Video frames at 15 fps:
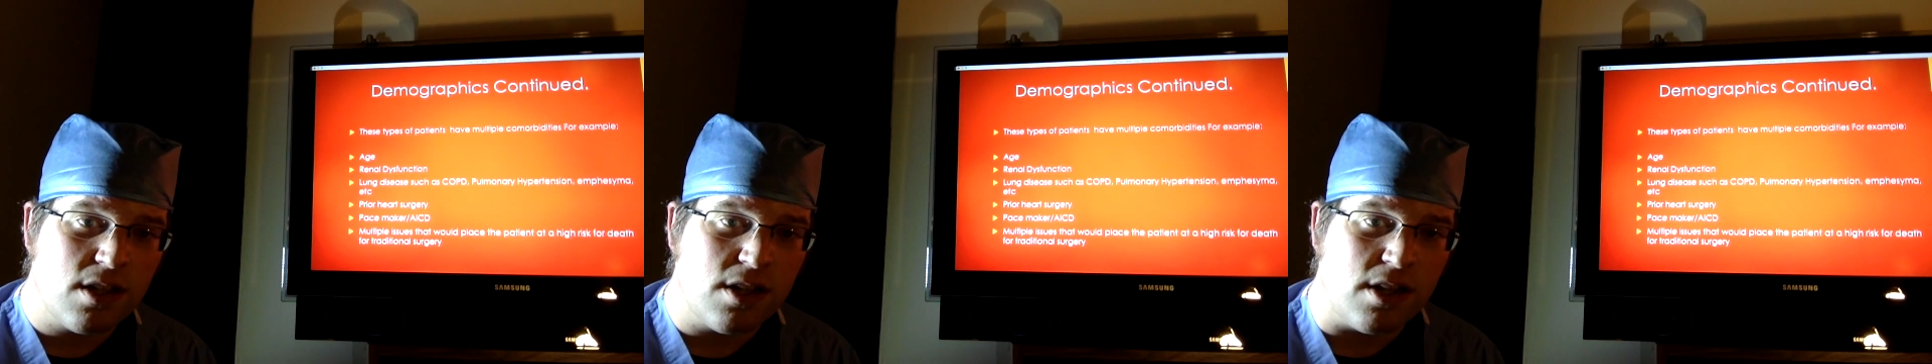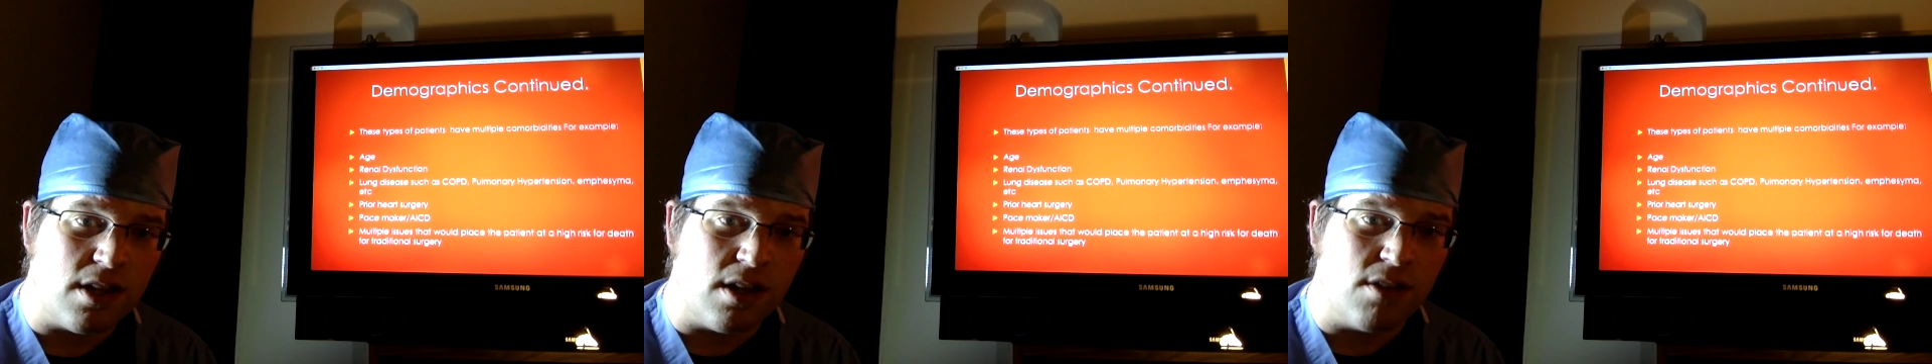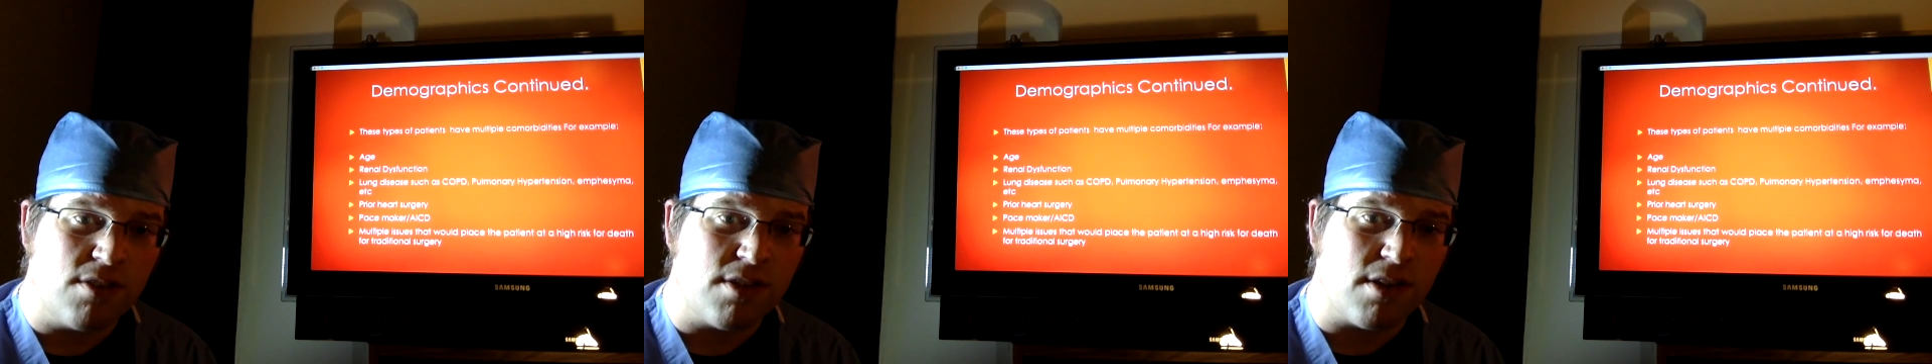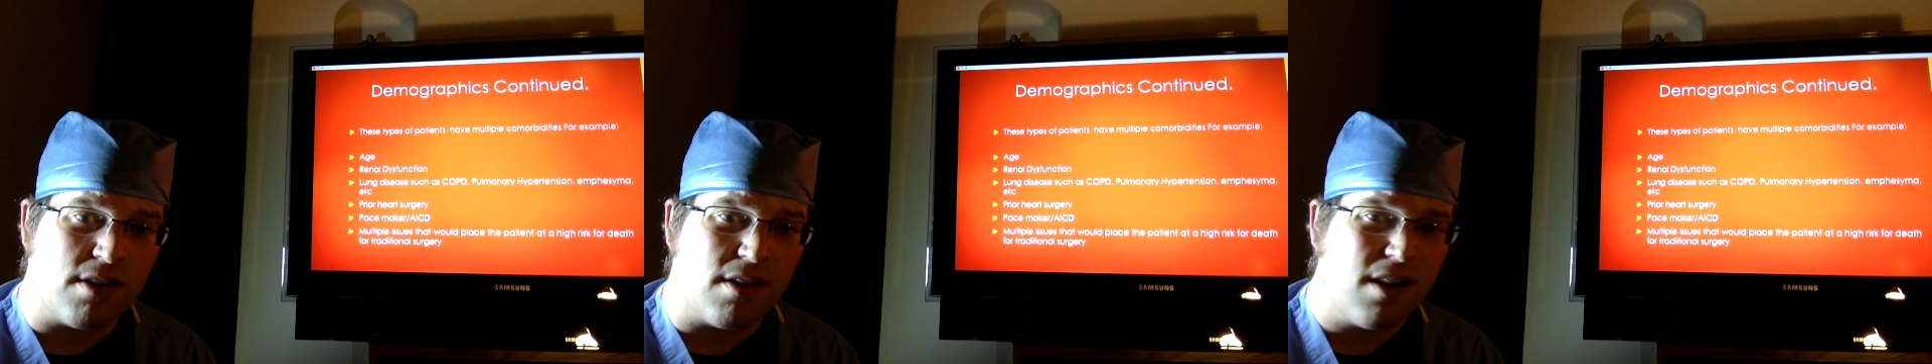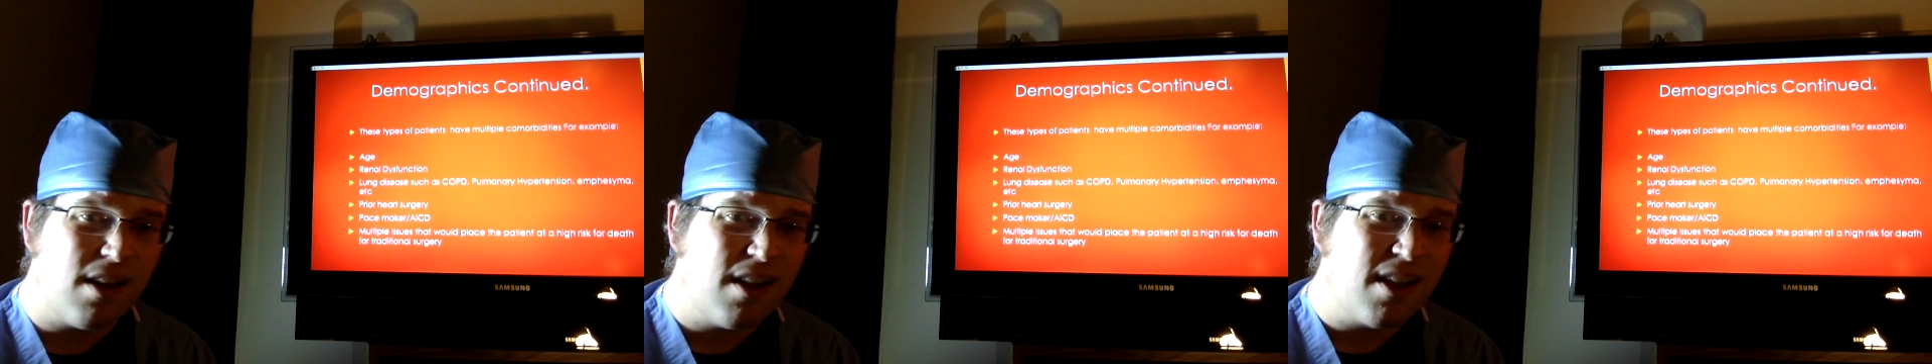you know,
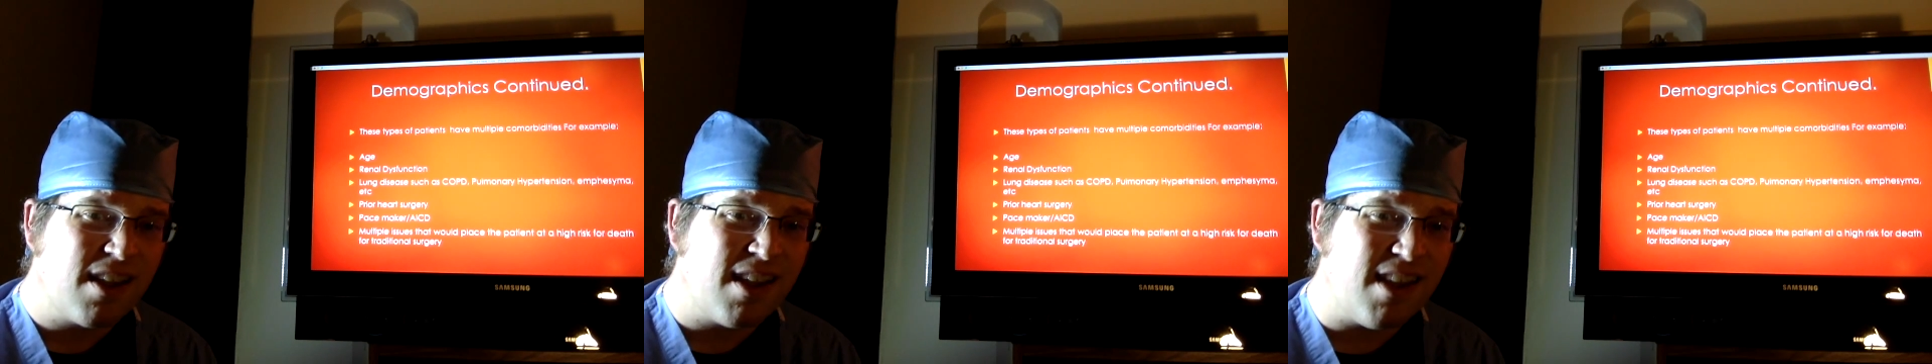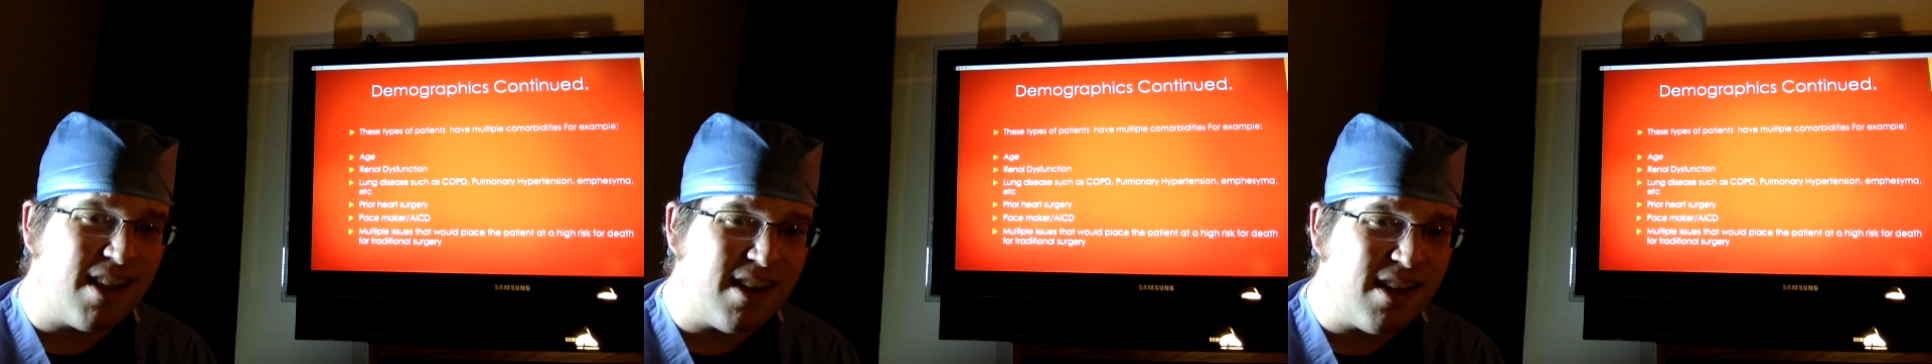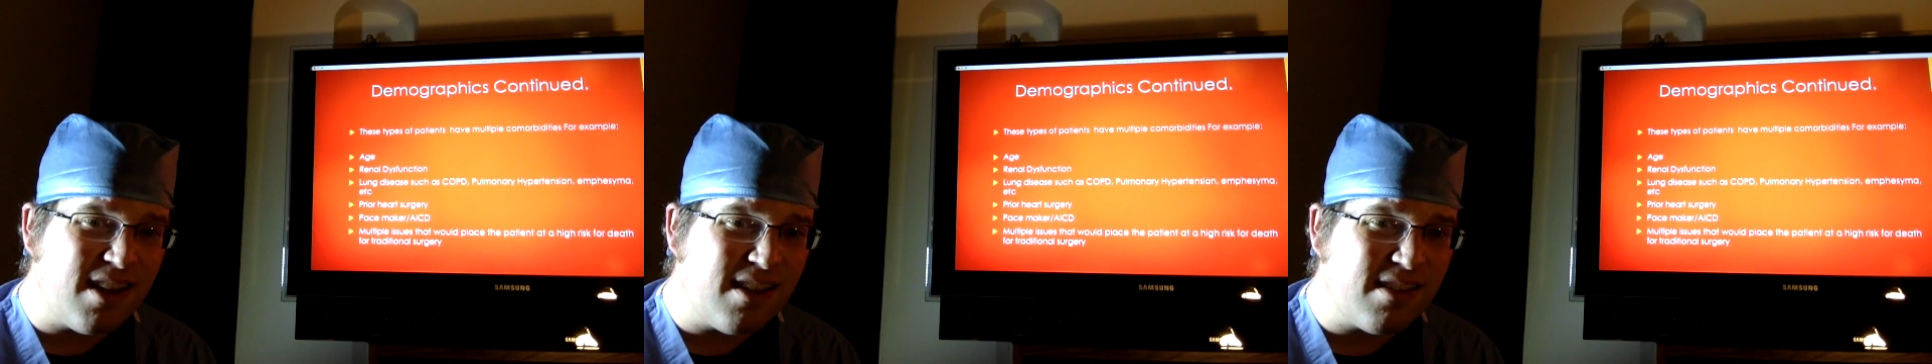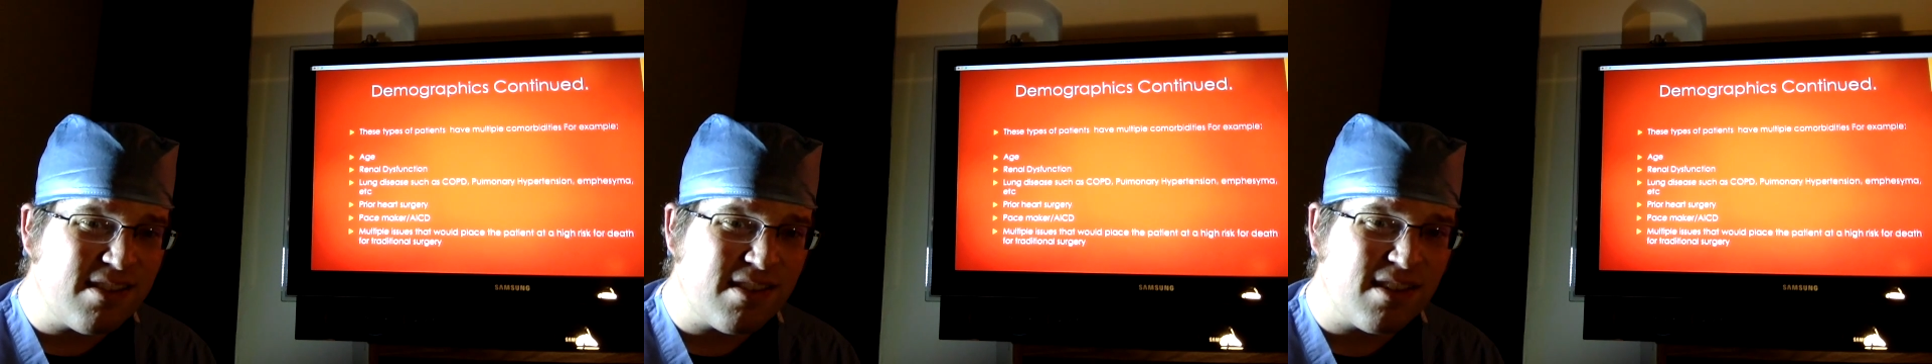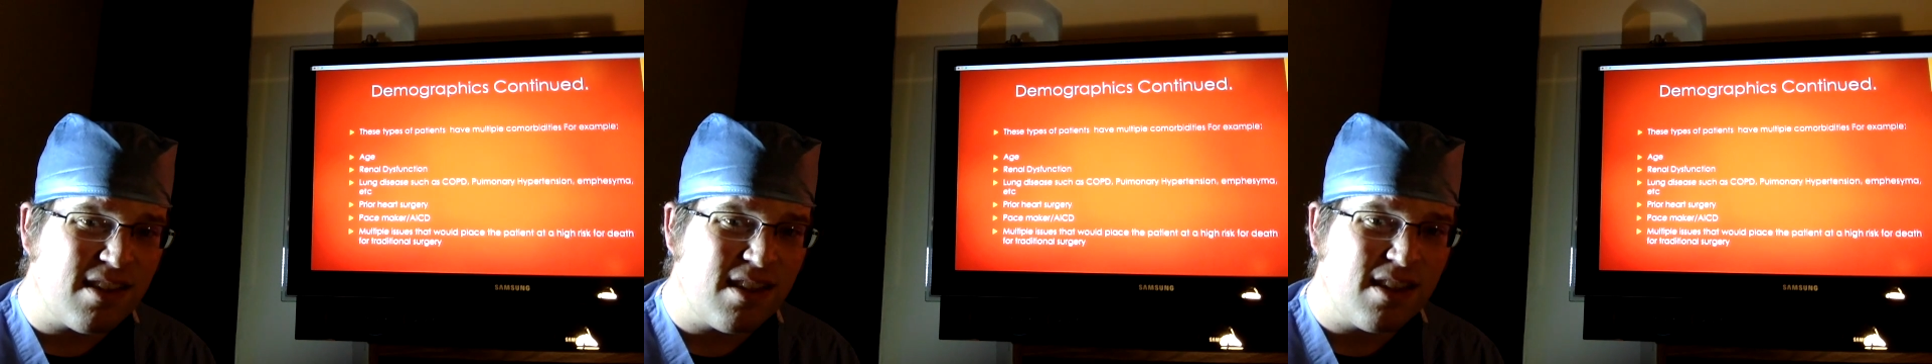their
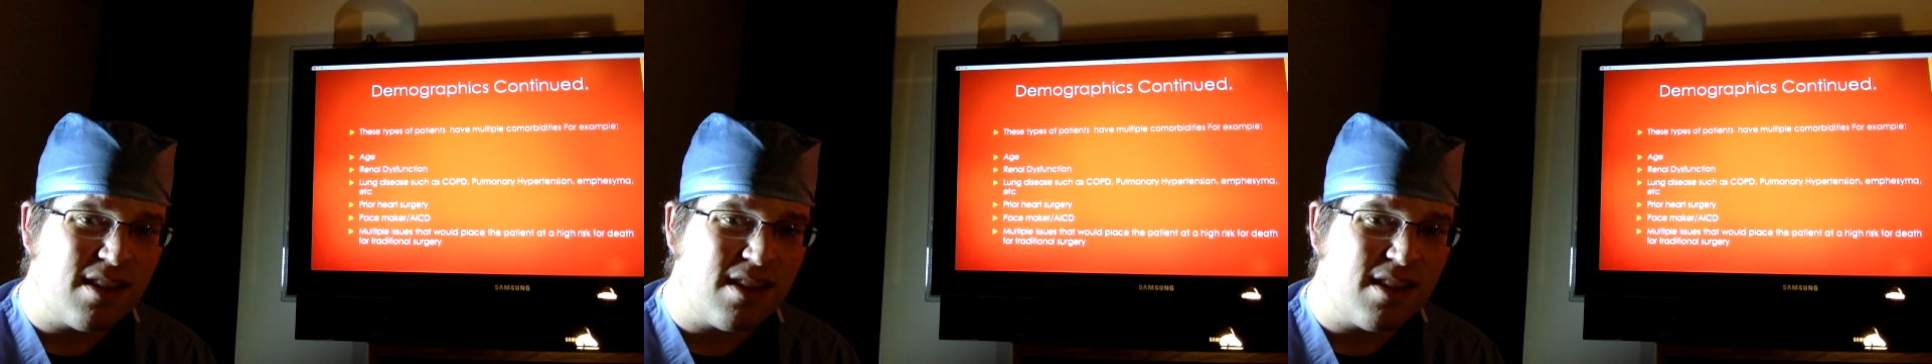kidneys,